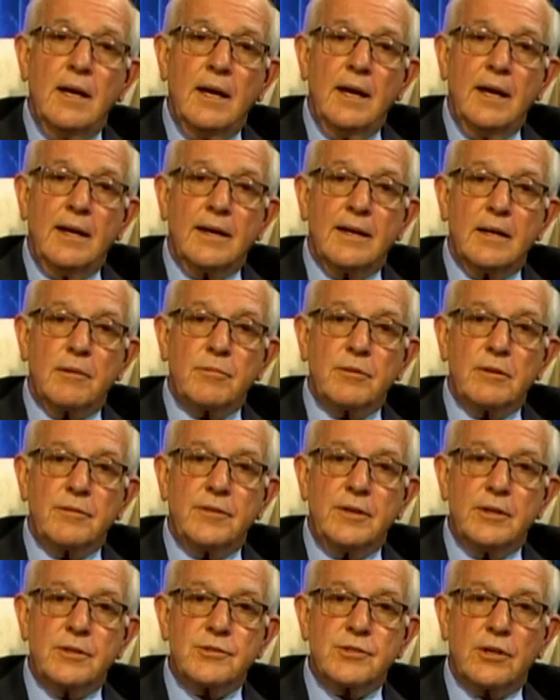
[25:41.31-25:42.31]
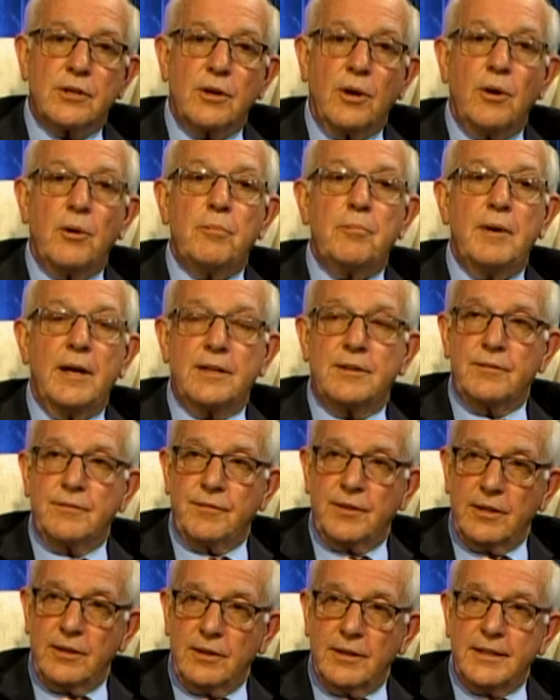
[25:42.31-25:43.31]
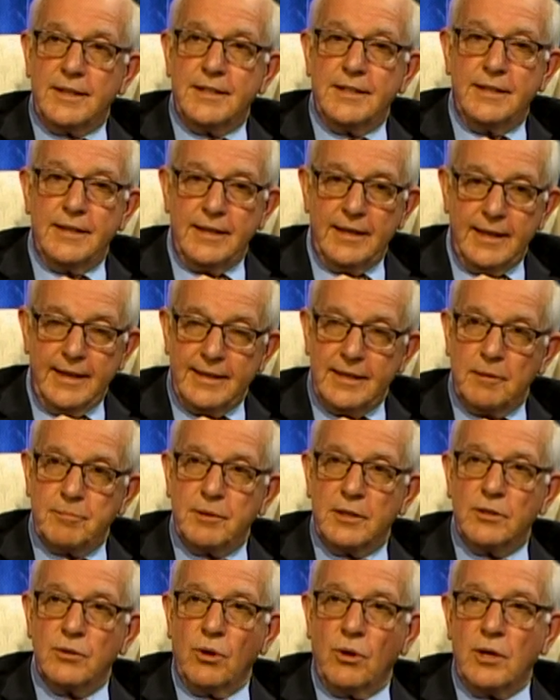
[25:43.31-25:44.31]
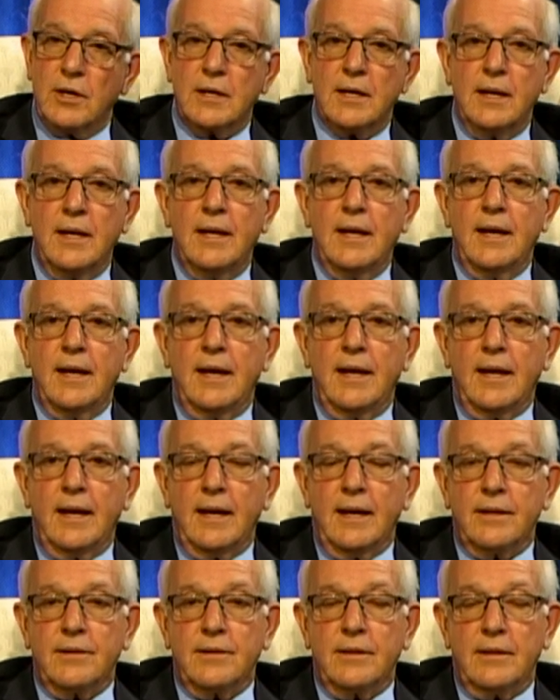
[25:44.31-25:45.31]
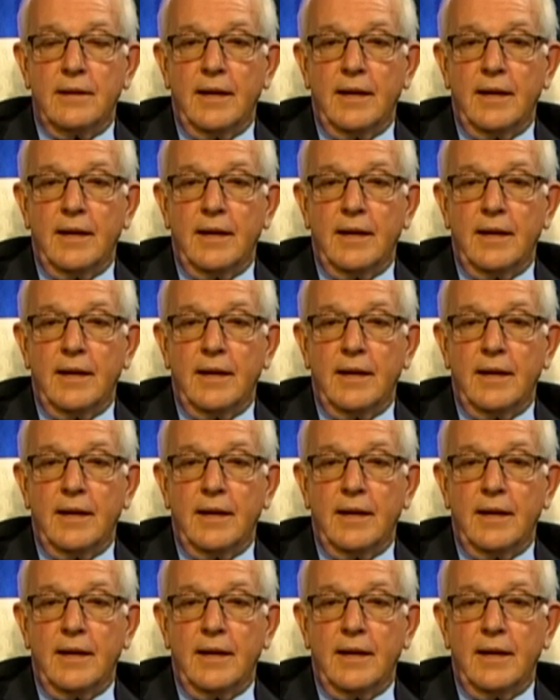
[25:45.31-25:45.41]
And a number of years ago, Bentonville did end up in court, and